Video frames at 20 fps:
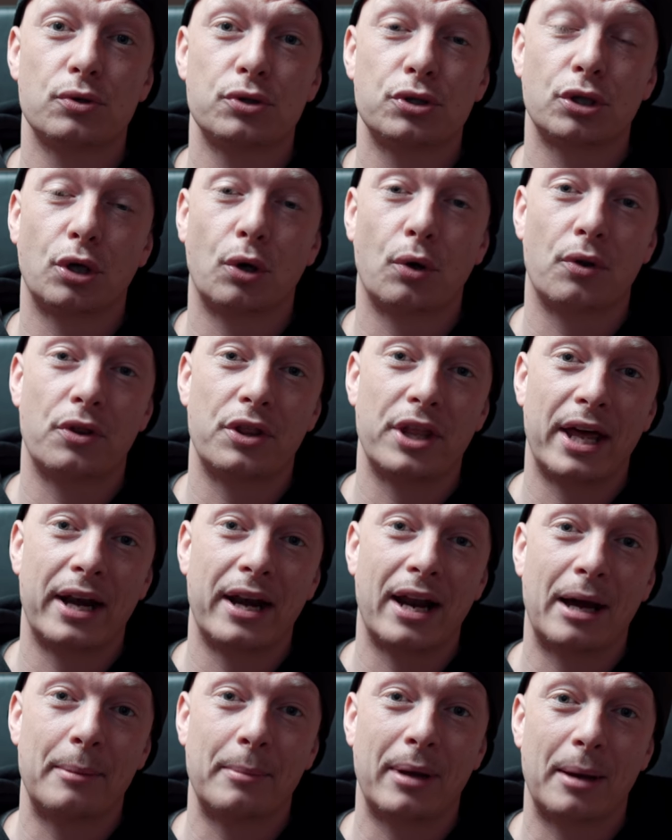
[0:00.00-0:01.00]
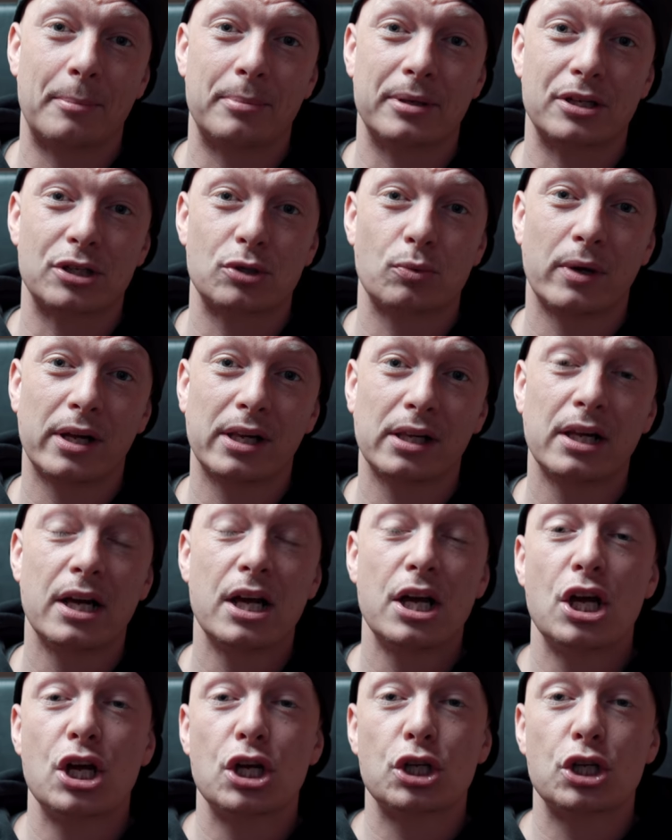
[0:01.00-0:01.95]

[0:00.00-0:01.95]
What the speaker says: So then I'm happy as well.